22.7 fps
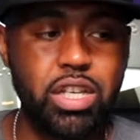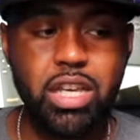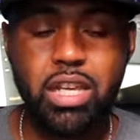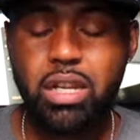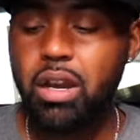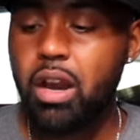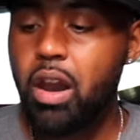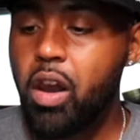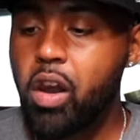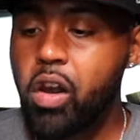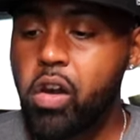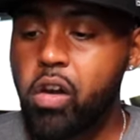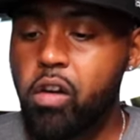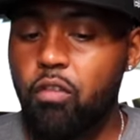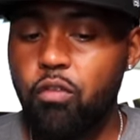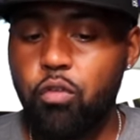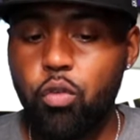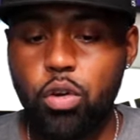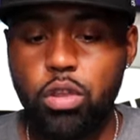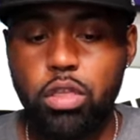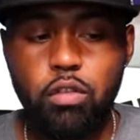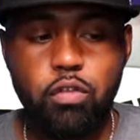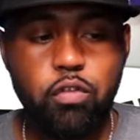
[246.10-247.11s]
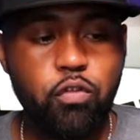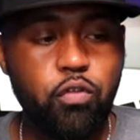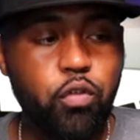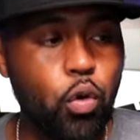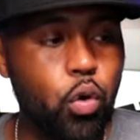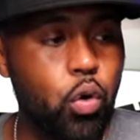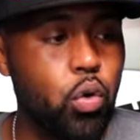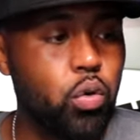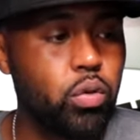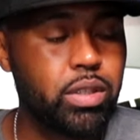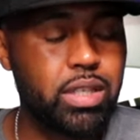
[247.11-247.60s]
it for the
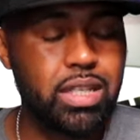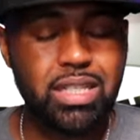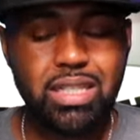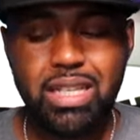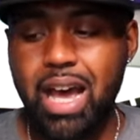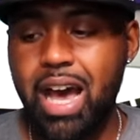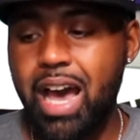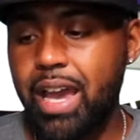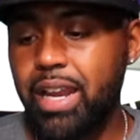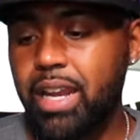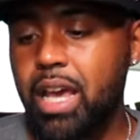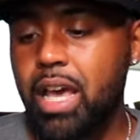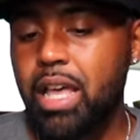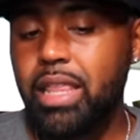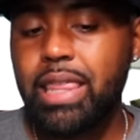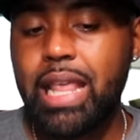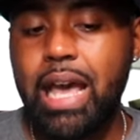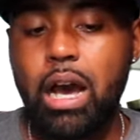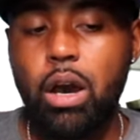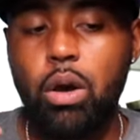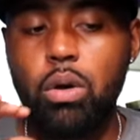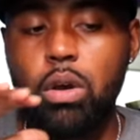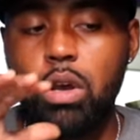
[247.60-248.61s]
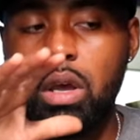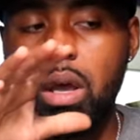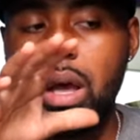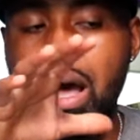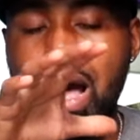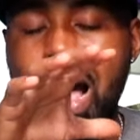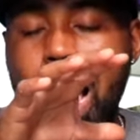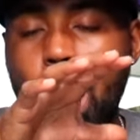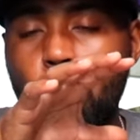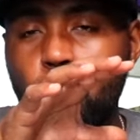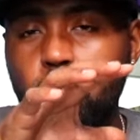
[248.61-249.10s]
full design. Now,
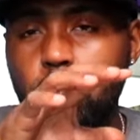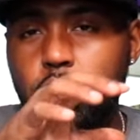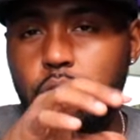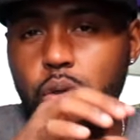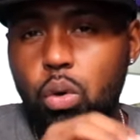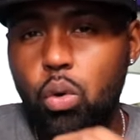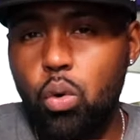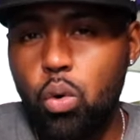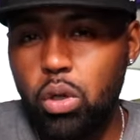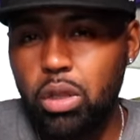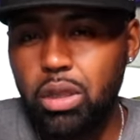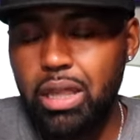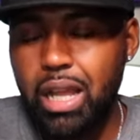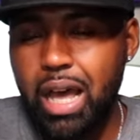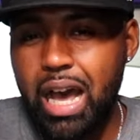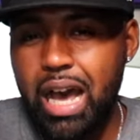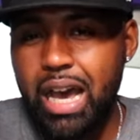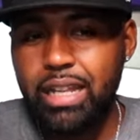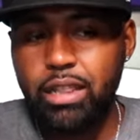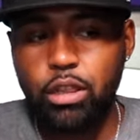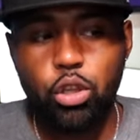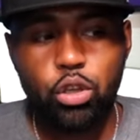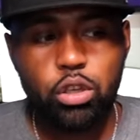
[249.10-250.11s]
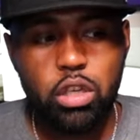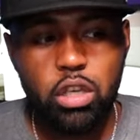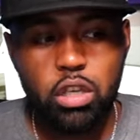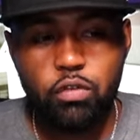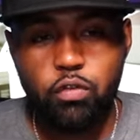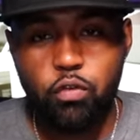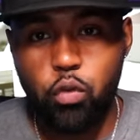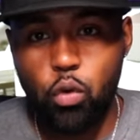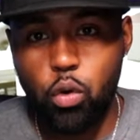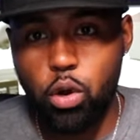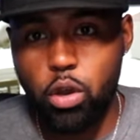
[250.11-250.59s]
I was online looking
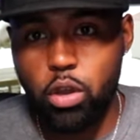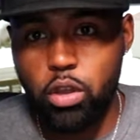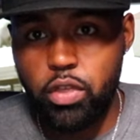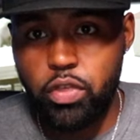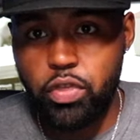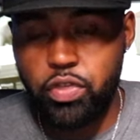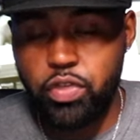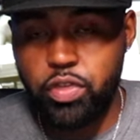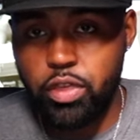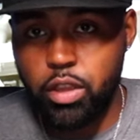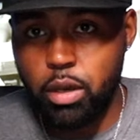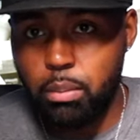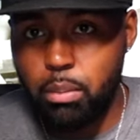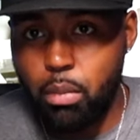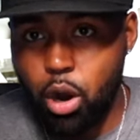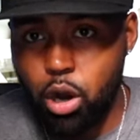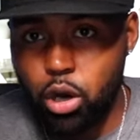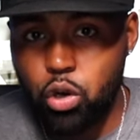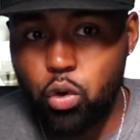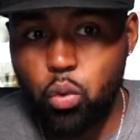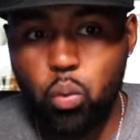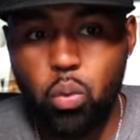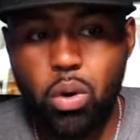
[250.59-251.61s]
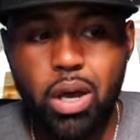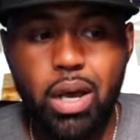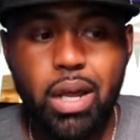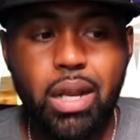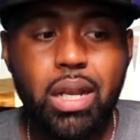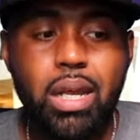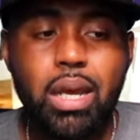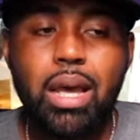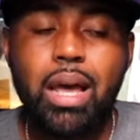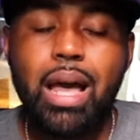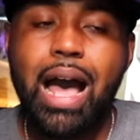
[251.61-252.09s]
for the Mark
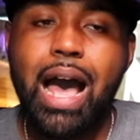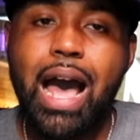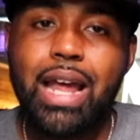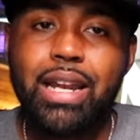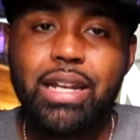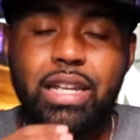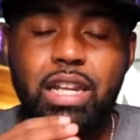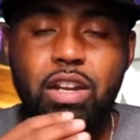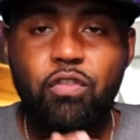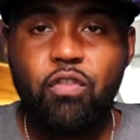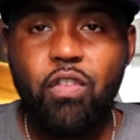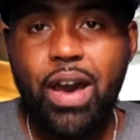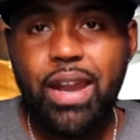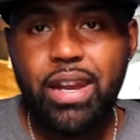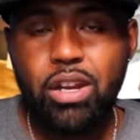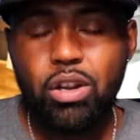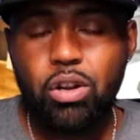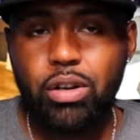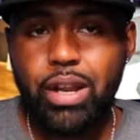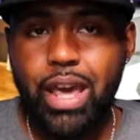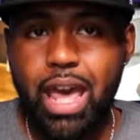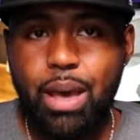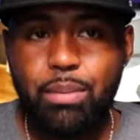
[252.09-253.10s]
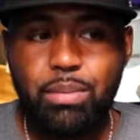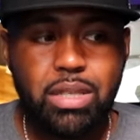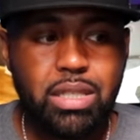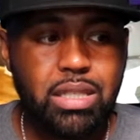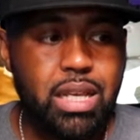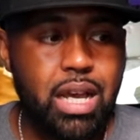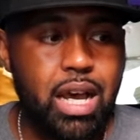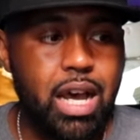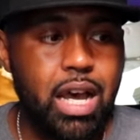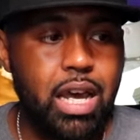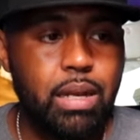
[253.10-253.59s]
one. I did find it on
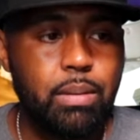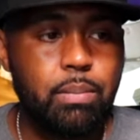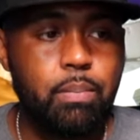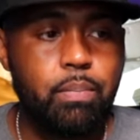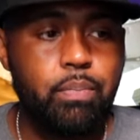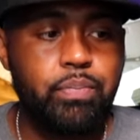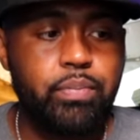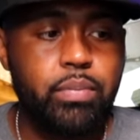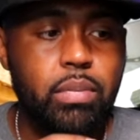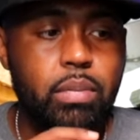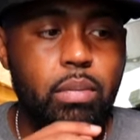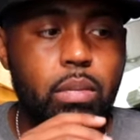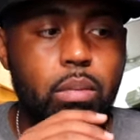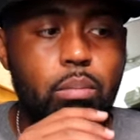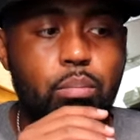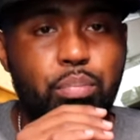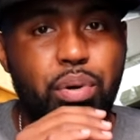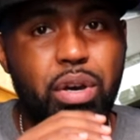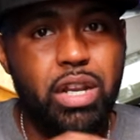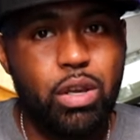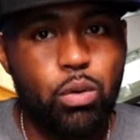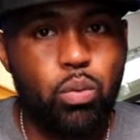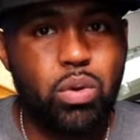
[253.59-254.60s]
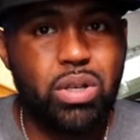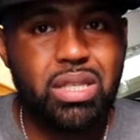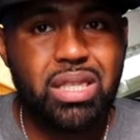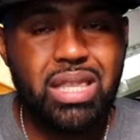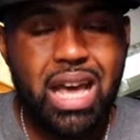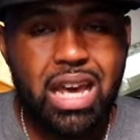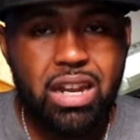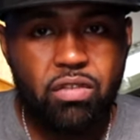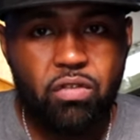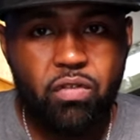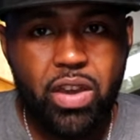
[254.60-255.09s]
Amazon, but it was
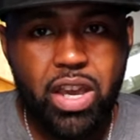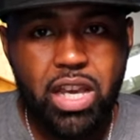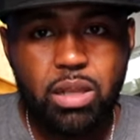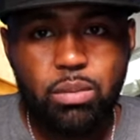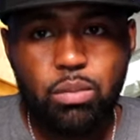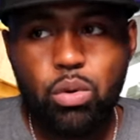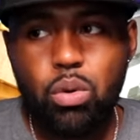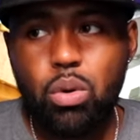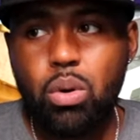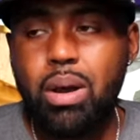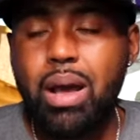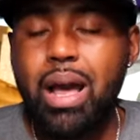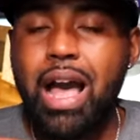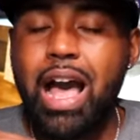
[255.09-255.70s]
not available.